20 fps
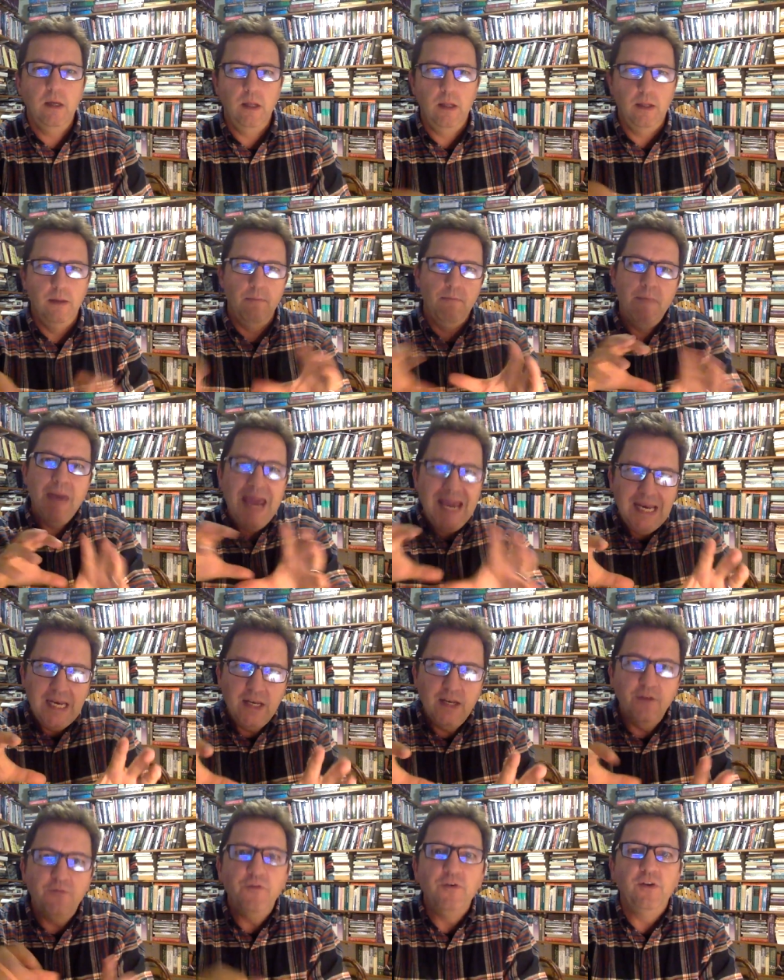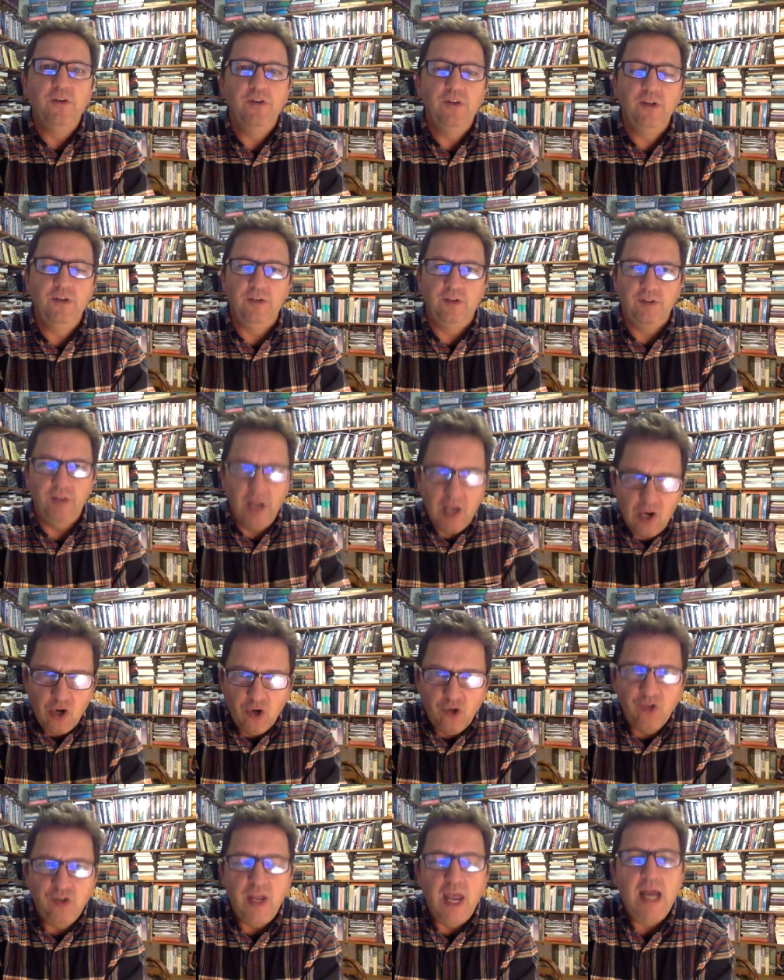the main differences, as I
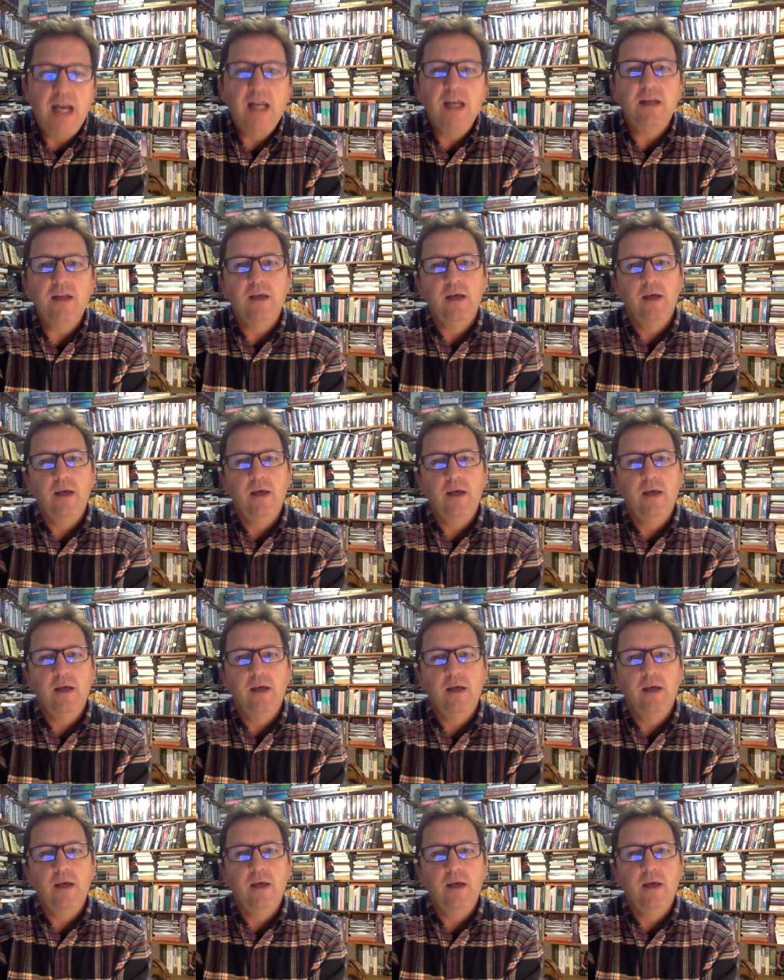understand it,